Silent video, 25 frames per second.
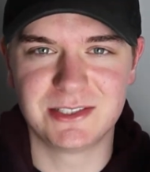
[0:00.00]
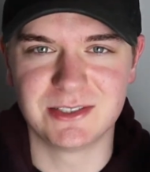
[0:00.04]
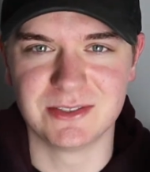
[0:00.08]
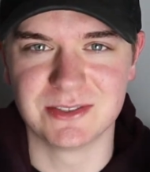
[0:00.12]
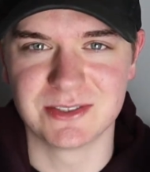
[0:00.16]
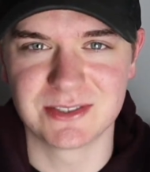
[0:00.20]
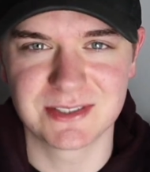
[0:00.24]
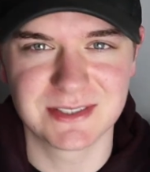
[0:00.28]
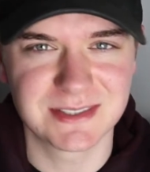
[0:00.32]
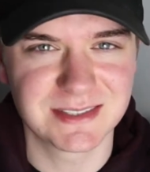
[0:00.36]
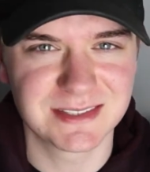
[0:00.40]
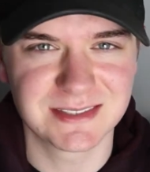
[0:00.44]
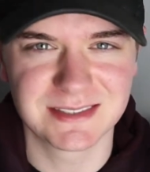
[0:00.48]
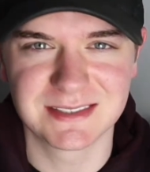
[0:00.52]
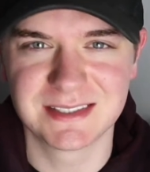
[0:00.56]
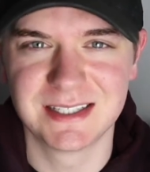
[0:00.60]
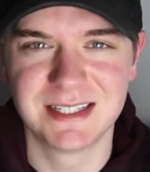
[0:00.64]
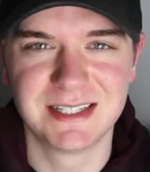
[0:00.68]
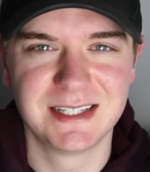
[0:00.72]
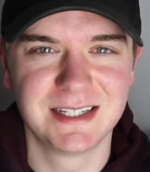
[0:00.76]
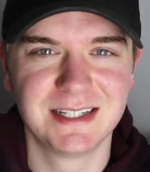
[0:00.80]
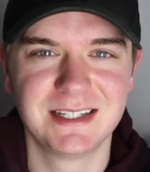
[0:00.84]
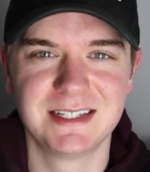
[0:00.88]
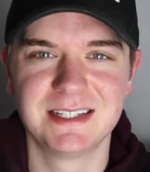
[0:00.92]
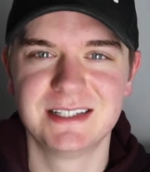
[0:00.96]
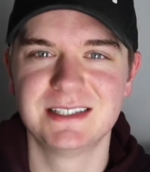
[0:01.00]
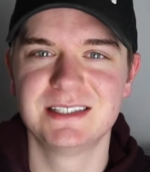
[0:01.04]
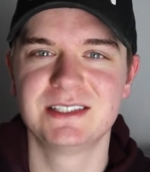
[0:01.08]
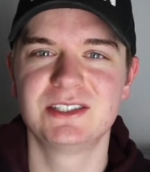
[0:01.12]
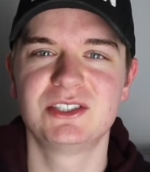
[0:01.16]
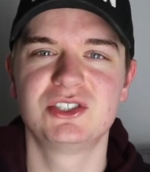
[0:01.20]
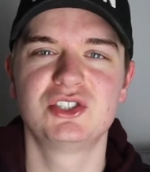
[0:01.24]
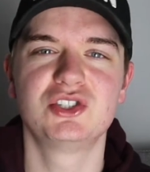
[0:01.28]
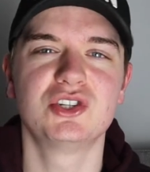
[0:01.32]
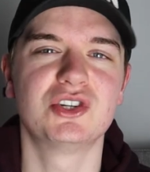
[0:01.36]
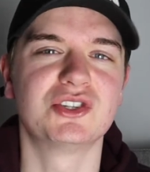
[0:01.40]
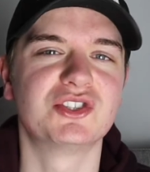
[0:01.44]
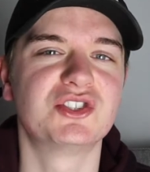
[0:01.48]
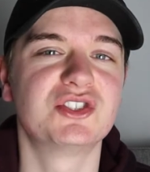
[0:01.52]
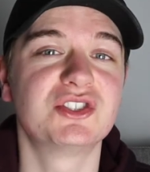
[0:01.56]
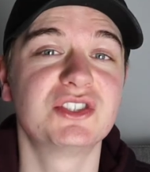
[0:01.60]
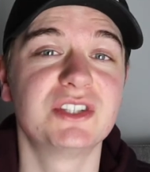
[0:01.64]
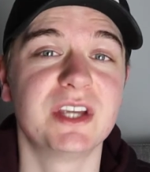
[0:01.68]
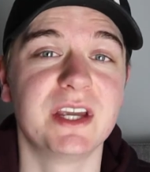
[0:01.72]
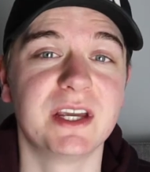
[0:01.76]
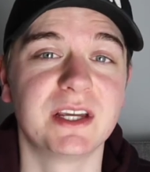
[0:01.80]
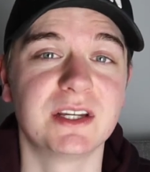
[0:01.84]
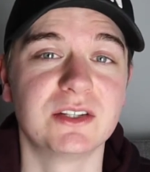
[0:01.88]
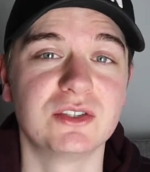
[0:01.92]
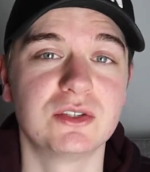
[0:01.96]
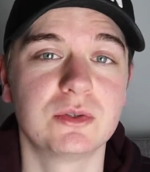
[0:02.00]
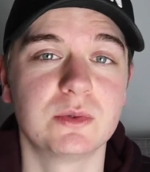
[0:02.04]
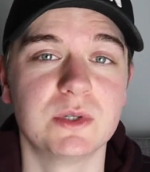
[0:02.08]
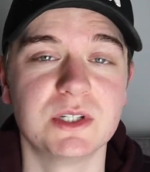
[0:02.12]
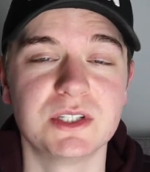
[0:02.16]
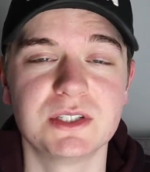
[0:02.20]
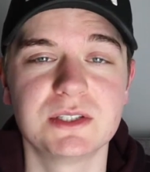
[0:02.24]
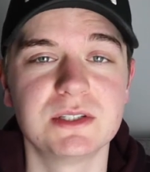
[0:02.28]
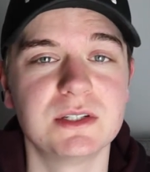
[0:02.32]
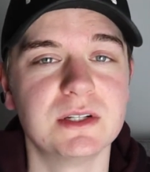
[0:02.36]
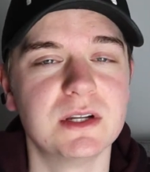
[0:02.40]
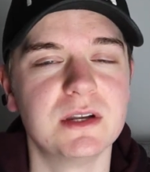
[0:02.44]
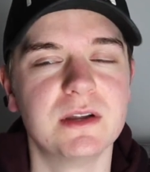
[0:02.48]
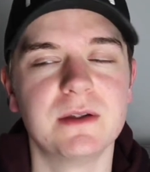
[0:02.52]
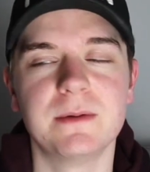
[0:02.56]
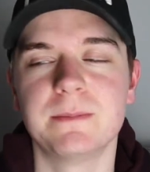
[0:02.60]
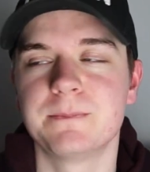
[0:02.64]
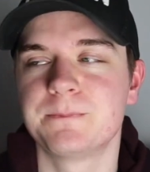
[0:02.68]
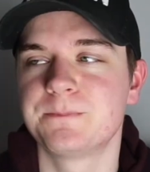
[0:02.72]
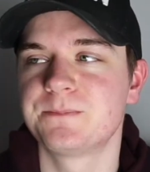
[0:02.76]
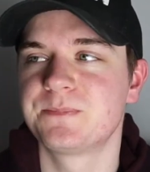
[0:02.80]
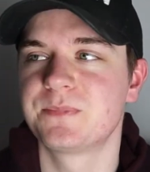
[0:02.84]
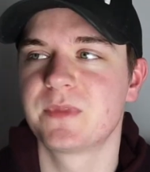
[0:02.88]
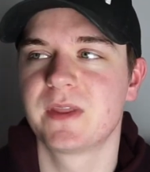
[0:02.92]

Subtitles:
Just so sick and twisted, and